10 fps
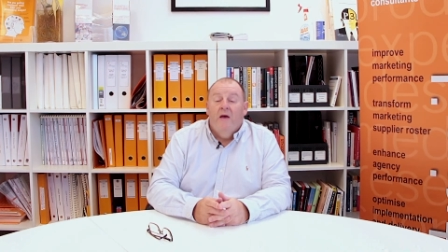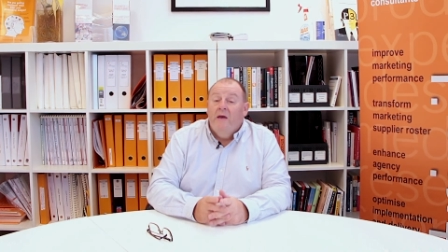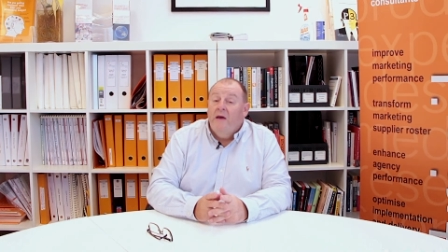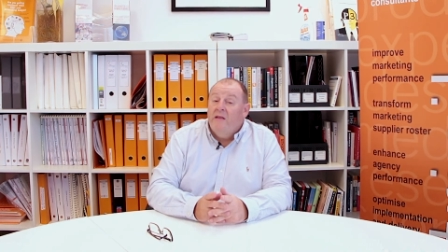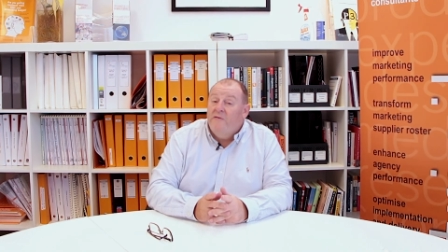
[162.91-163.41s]

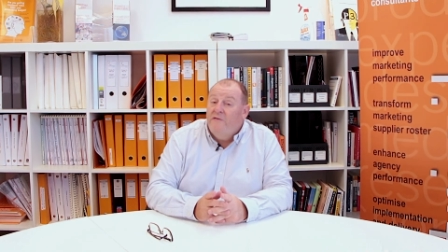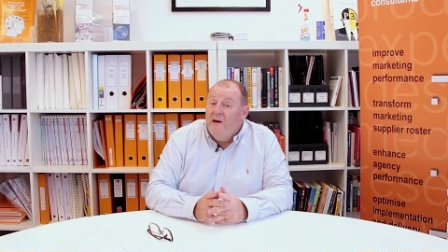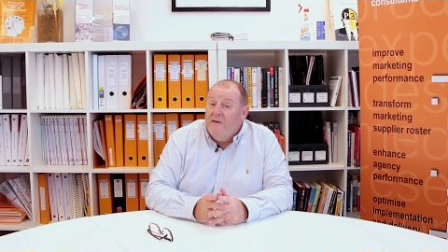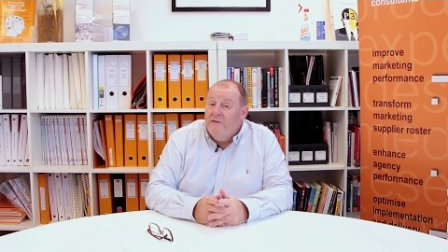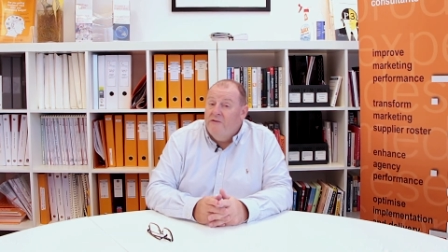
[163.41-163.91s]
Yet the
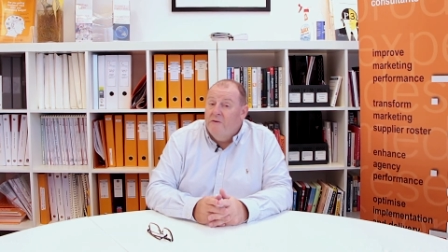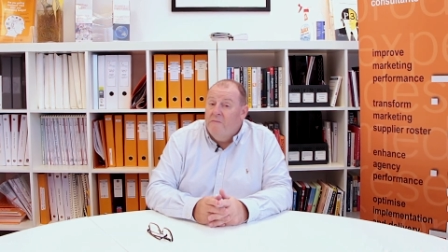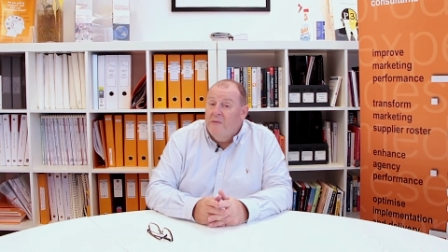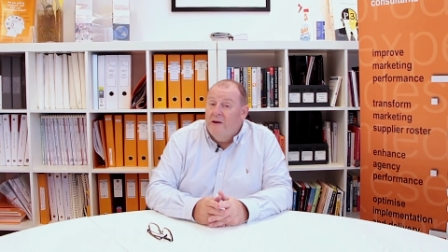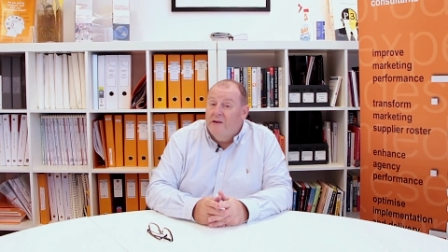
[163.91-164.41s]
$500
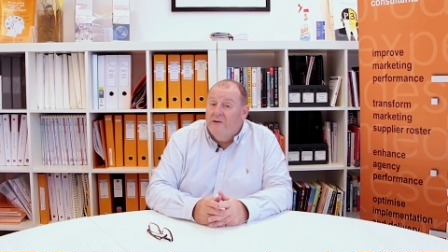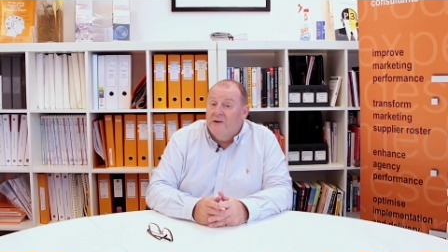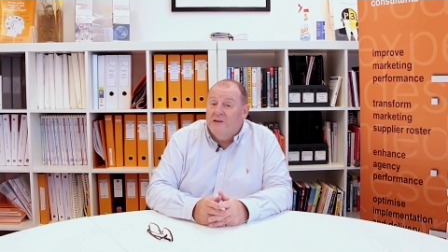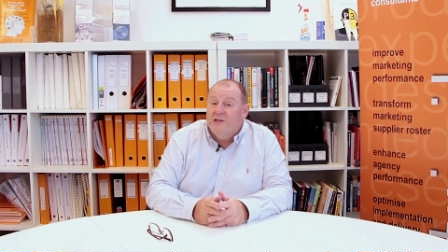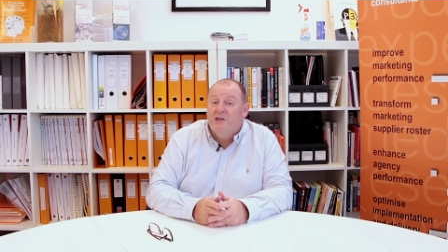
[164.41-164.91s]

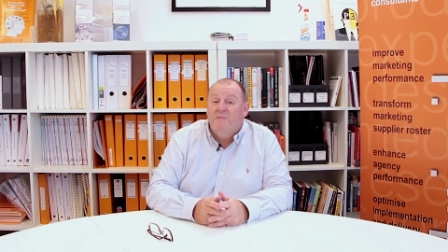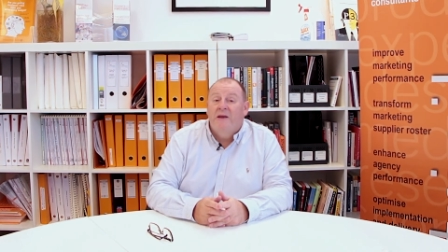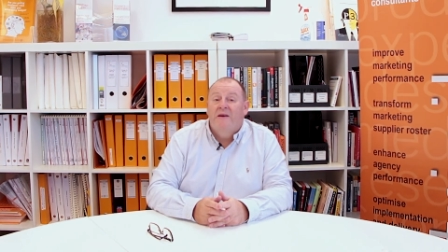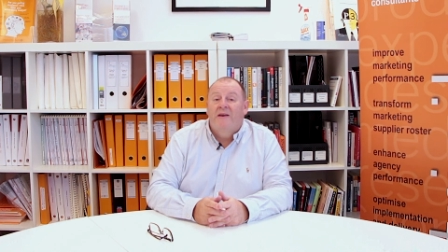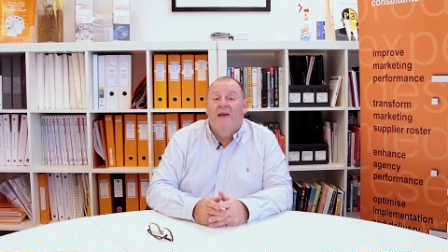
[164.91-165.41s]
million
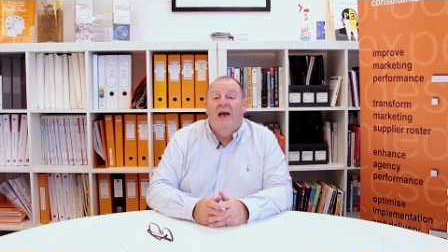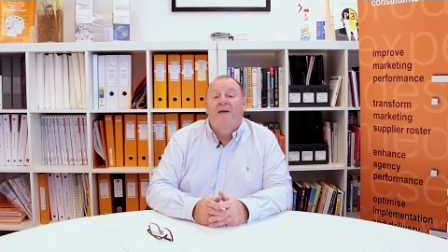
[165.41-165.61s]
spending